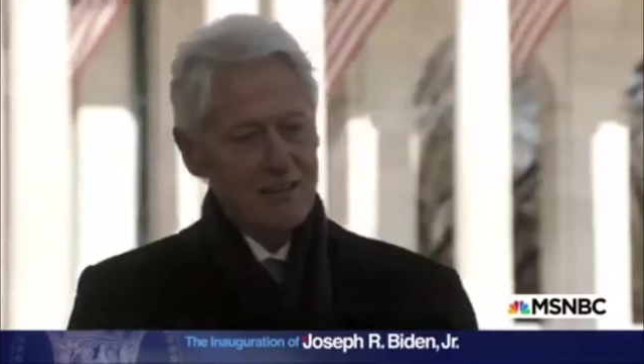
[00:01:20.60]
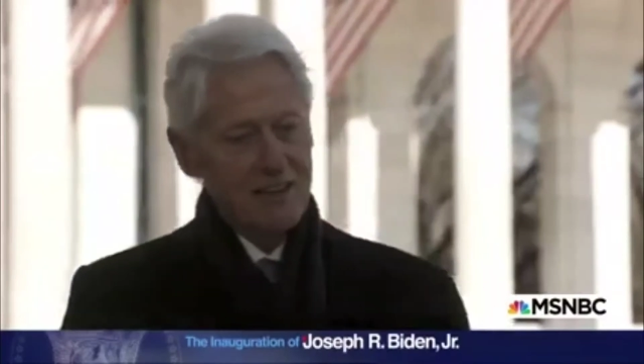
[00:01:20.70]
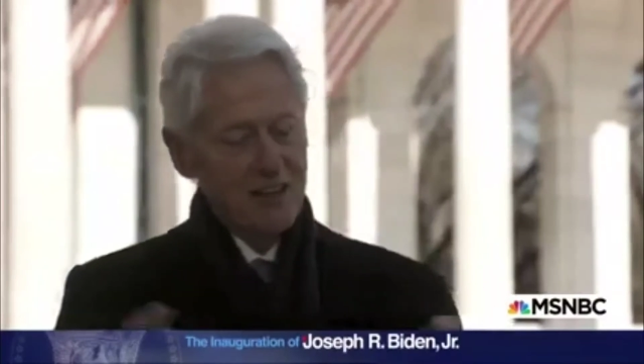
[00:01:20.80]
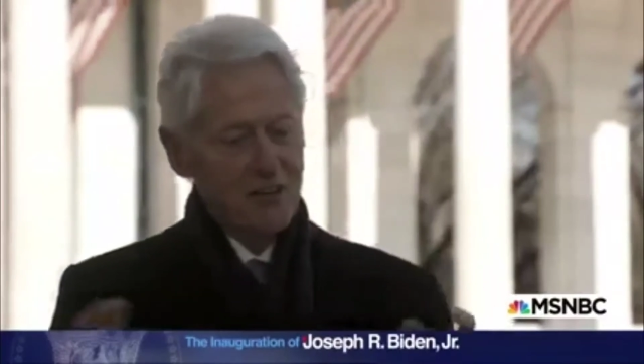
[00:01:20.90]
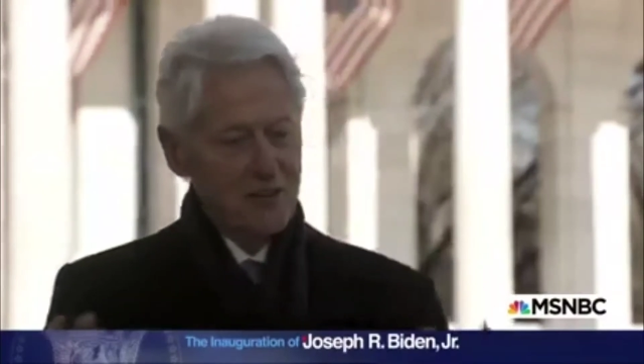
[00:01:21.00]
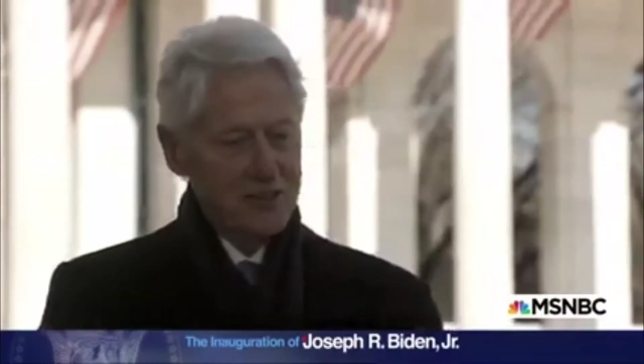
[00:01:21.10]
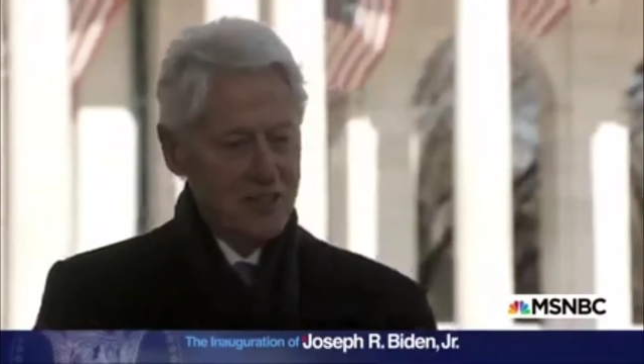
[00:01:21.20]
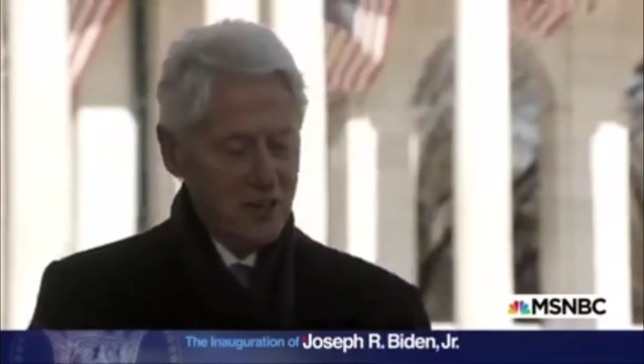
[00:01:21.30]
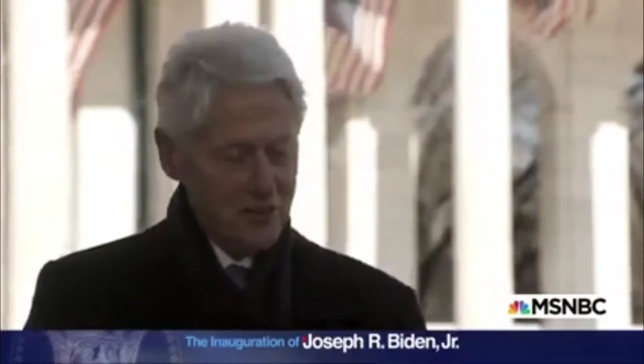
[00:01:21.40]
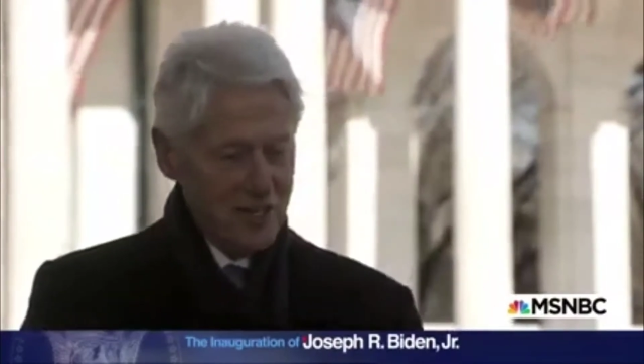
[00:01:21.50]
deal with
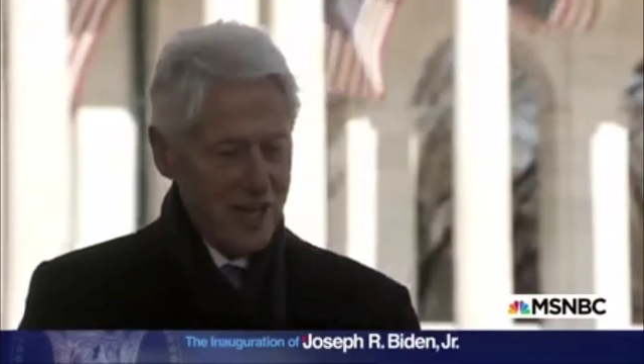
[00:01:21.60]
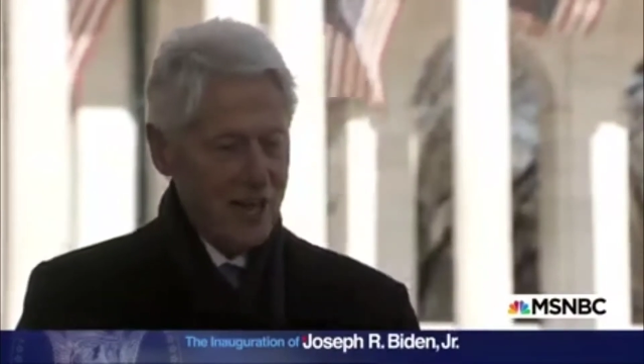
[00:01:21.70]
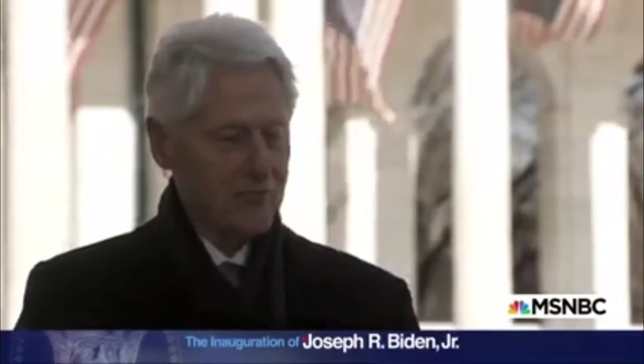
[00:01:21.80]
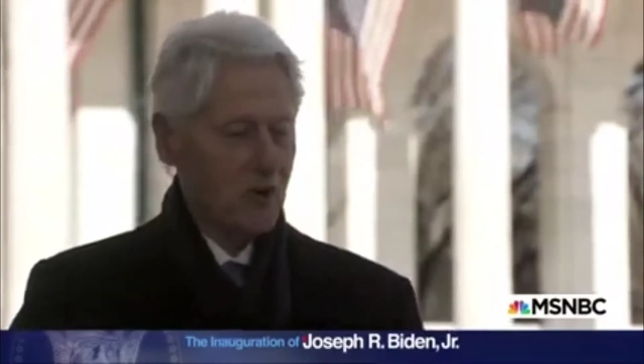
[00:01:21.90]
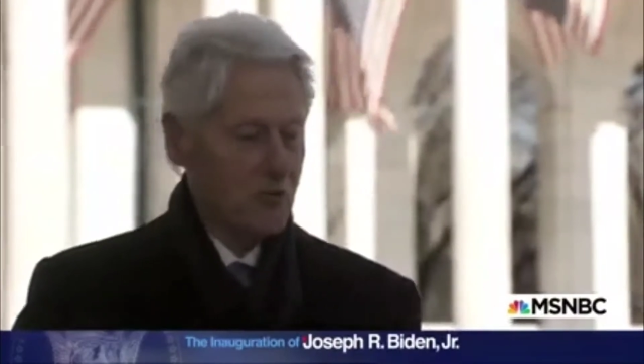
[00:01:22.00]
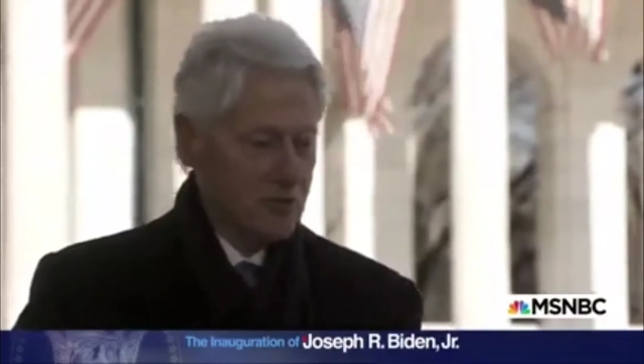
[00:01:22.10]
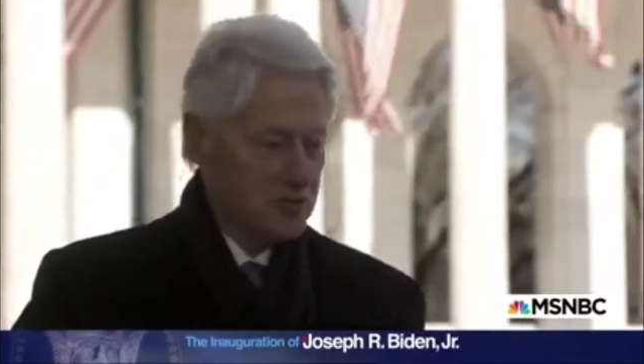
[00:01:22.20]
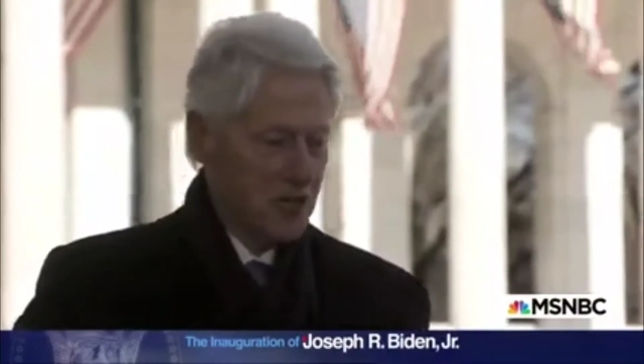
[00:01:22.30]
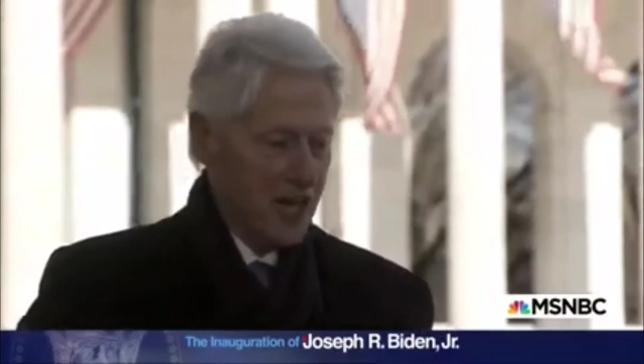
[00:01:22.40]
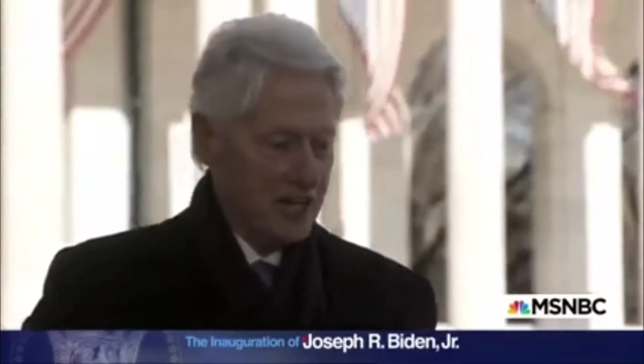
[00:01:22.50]
totally abnormal
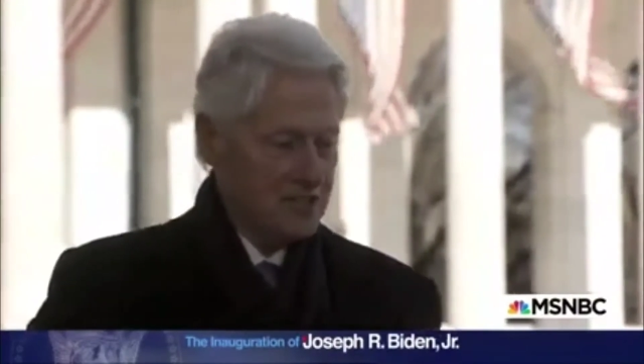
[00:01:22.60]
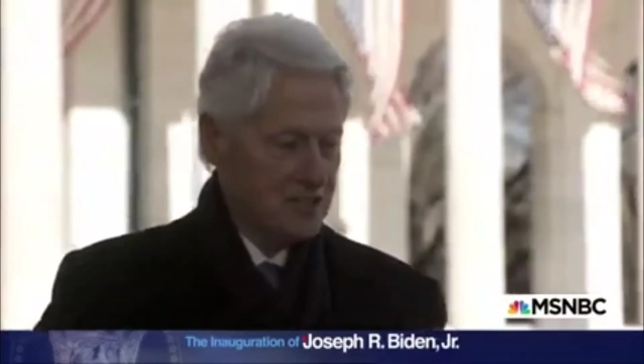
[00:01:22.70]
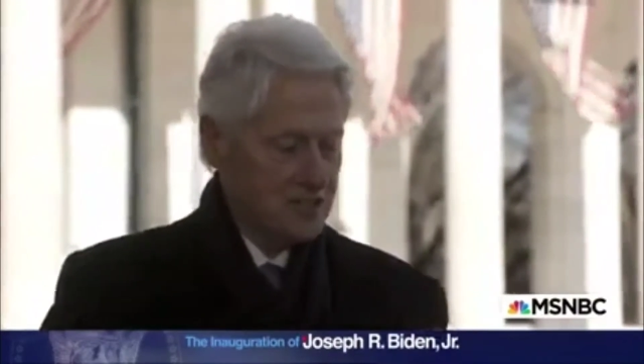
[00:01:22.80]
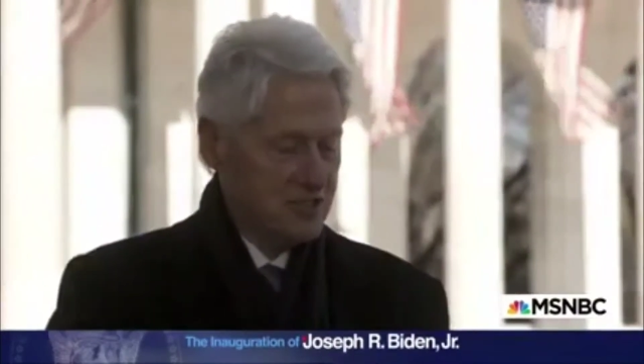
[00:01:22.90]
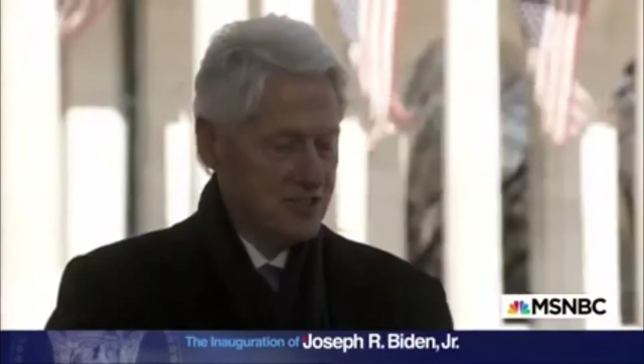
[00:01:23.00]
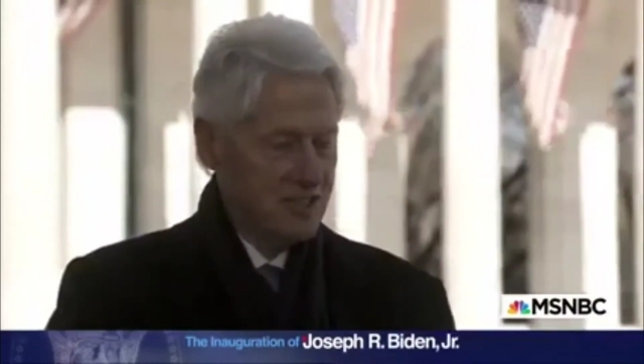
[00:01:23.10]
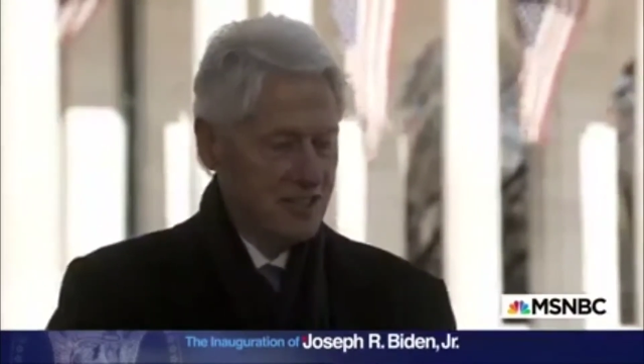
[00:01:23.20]
challenges,